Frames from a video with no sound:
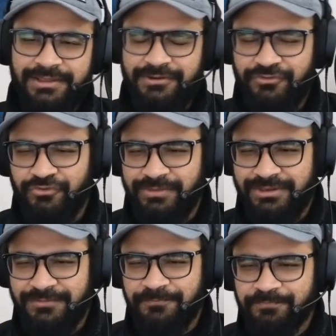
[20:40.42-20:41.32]
did you mean
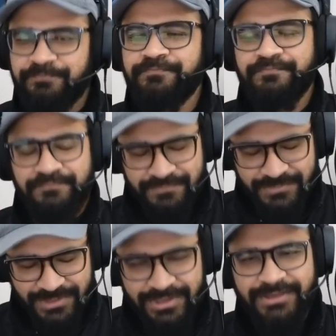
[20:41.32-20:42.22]

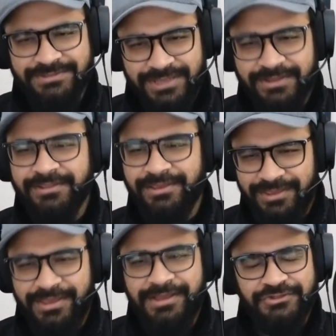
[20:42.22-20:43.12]
exactly?
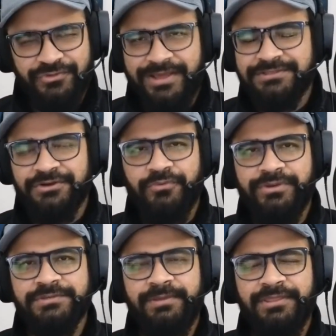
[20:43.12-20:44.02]
So that's
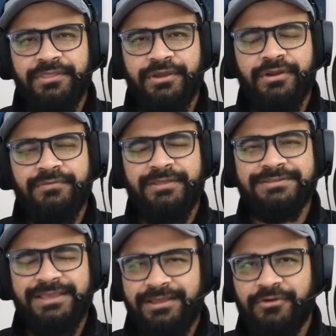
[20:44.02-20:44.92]
always been there. That's
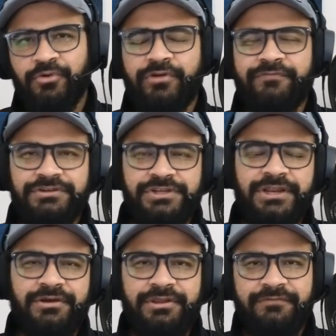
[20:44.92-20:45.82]
like a core
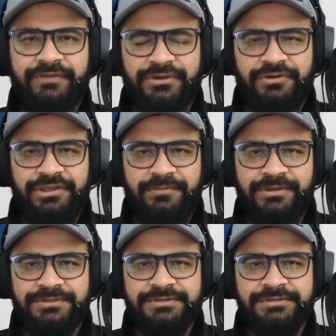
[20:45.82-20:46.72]
functionality of vector
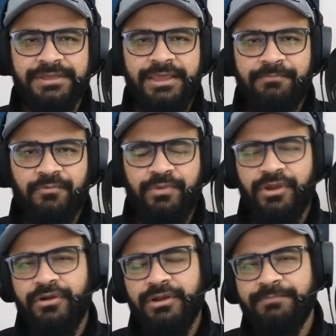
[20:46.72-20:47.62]
databases. We
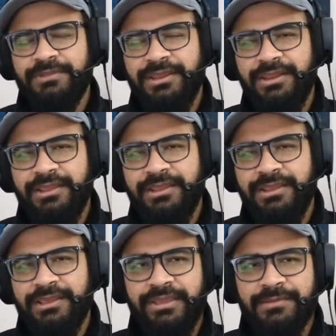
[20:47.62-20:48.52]
are updating it and
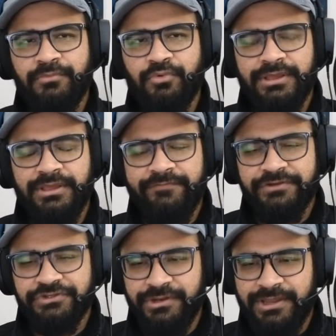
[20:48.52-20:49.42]
making it more
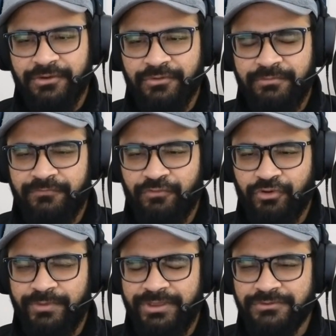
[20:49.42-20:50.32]
efficient now. Before,
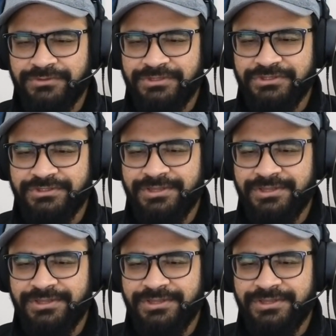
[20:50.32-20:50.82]
we used to just